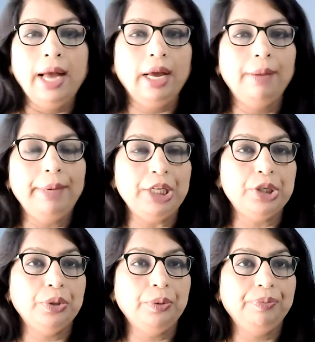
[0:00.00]
Coming
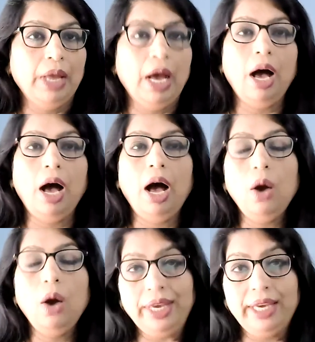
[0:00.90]
to
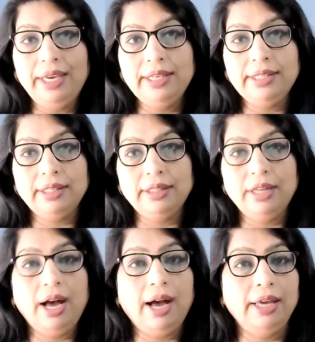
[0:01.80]
how is
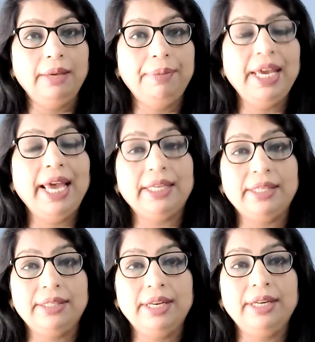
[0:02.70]
the IB
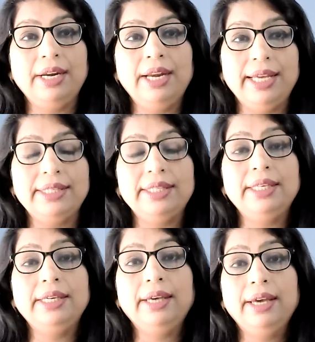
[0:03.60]
extended
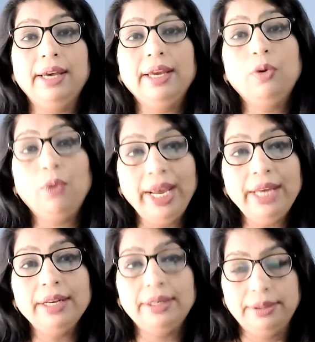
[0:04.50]
essay
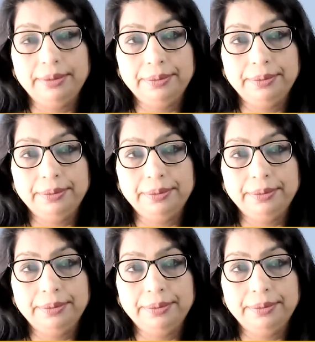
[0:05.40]
graded?